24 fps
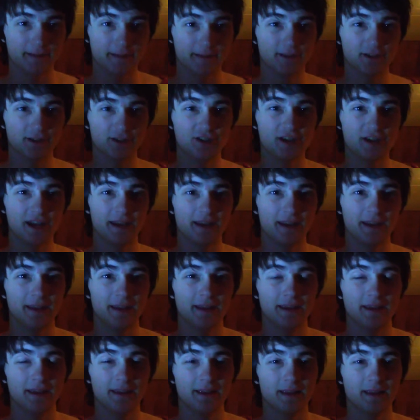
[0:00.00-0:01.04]
legit,
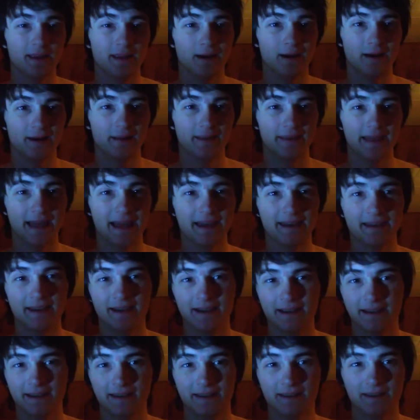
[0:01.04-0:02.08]
that
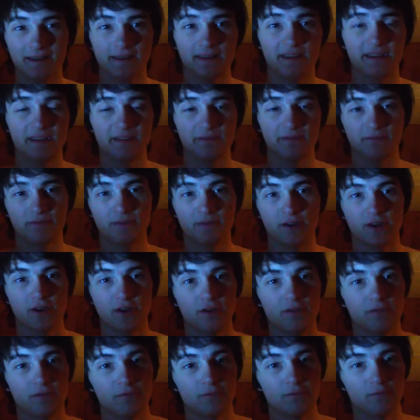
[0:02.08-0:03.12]
night, he, you
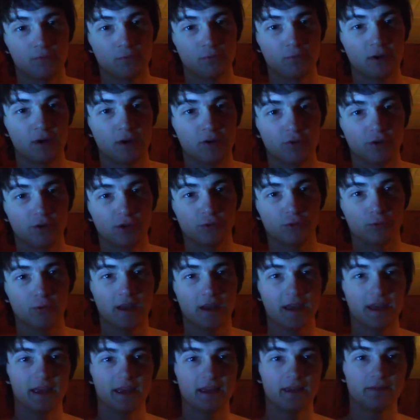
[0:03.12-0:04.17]
know, wiggled his
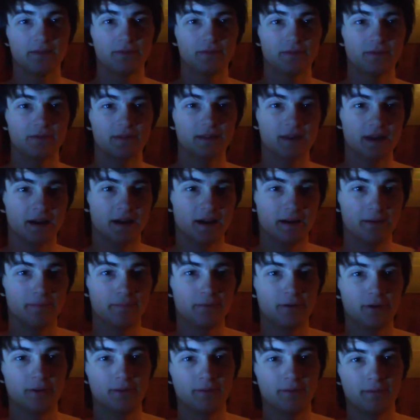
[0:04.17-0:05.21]
way,
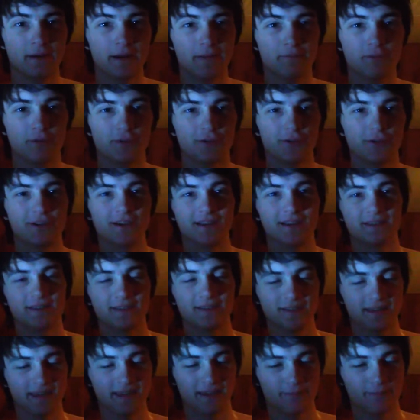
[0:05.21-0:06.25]
put my brother
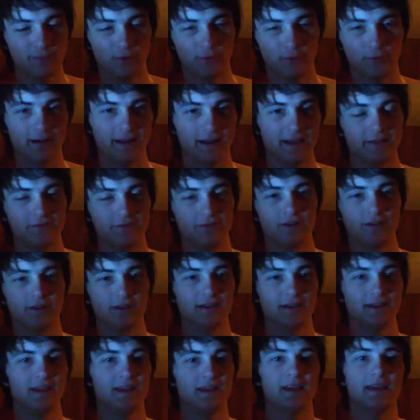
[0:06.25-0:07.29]
against him or whatever,
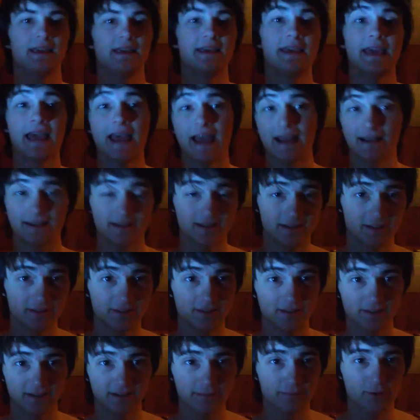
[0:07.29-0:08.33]
and he had to
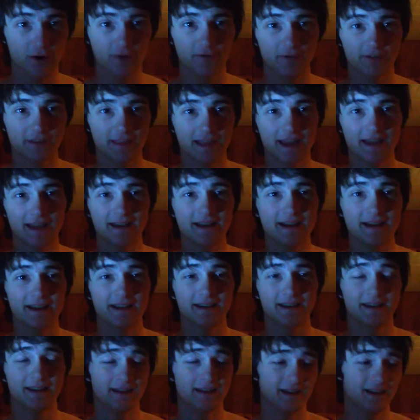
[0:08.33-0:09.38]
sleep over that night.